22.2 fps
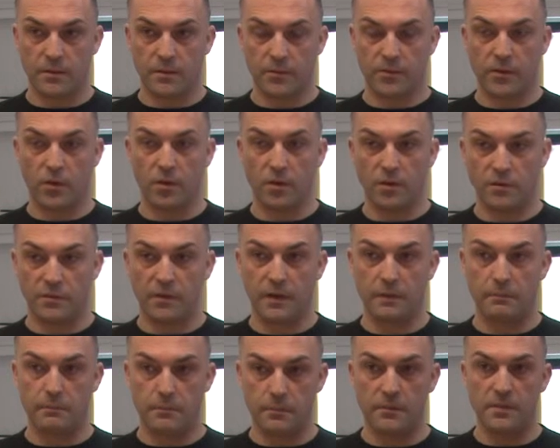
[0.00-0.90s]
So if
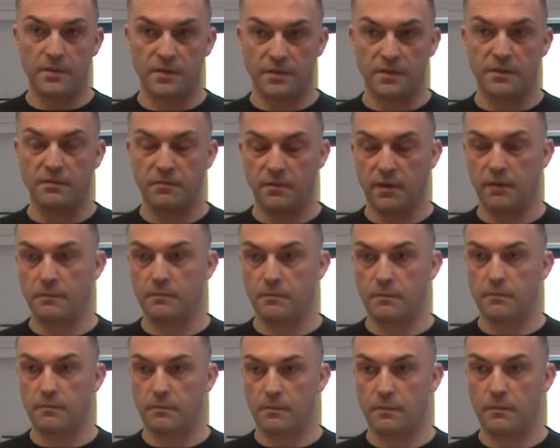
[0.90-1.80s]
I
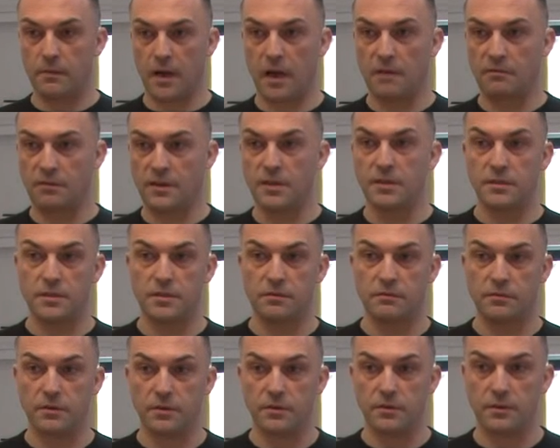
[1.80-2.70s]
have an
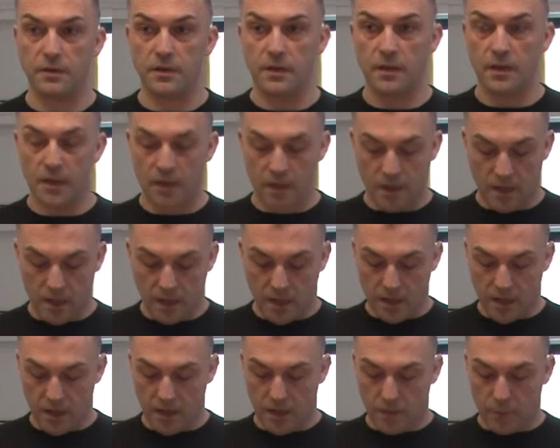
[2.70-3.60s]
interview,
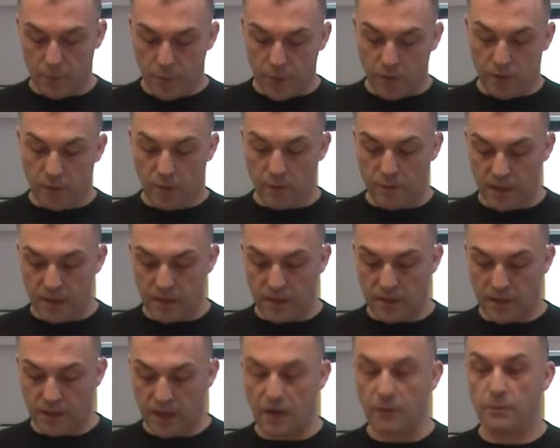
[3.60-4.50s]

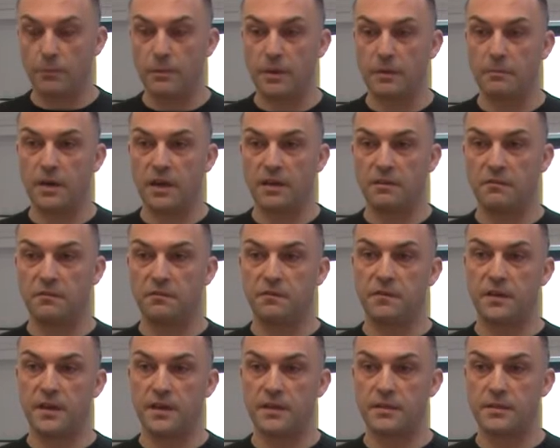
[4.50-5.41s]
probably that would be my
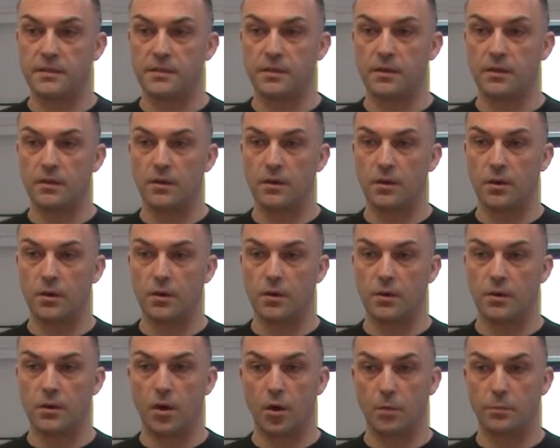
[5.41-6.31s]
first
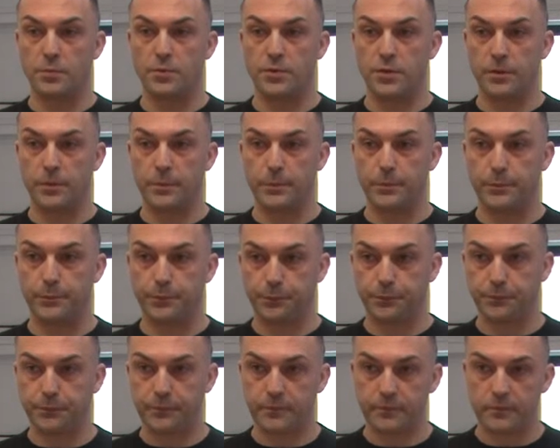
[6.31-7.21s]
option
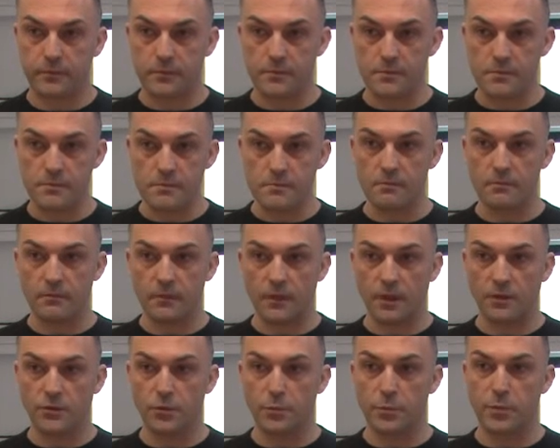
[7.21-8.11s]

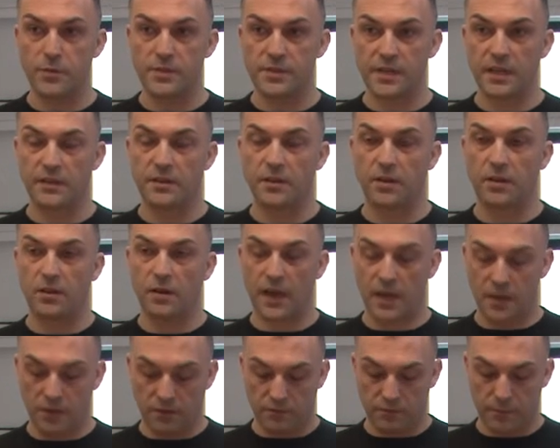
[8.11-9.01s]
to present
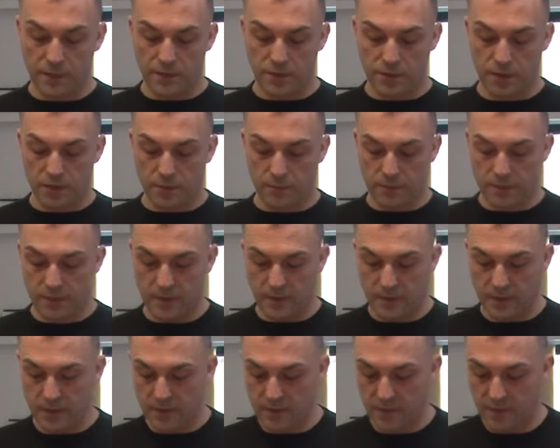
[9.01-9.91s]
any of my job
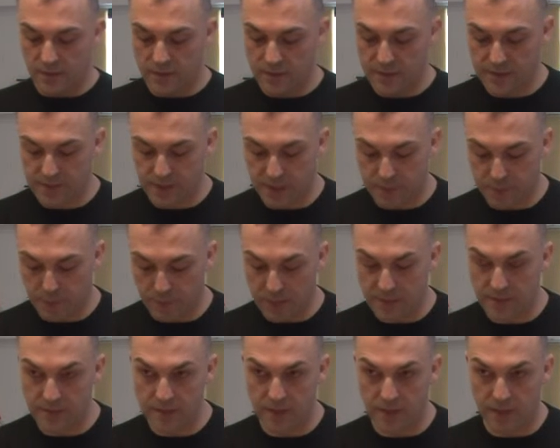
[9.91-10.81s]
step
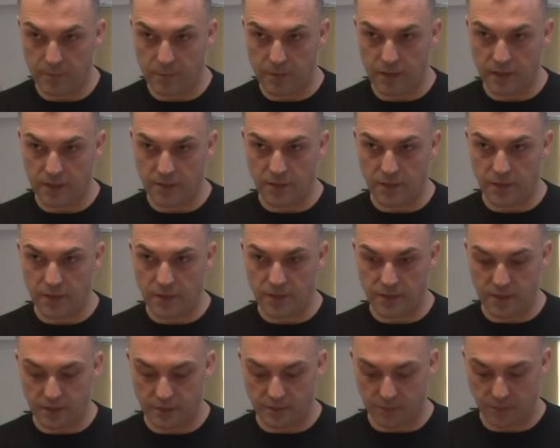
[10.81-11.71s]
by step, as you can
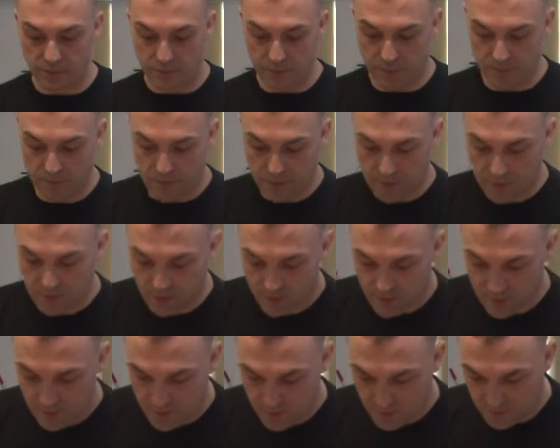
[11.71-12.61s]
see from
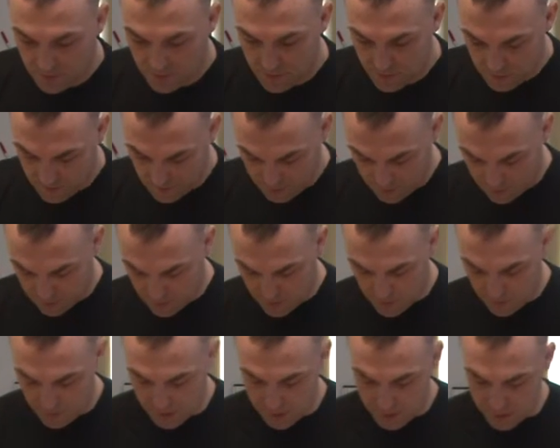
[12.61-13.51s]
this little
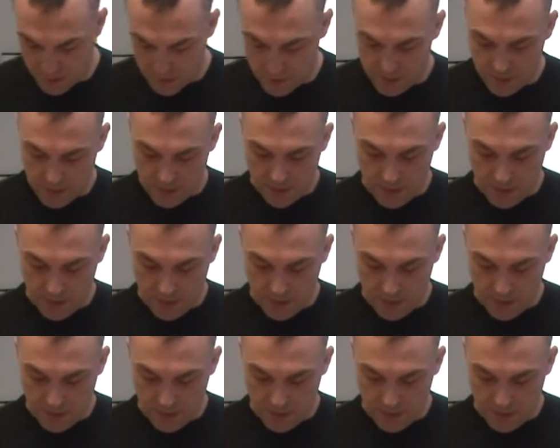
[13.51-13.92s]
image.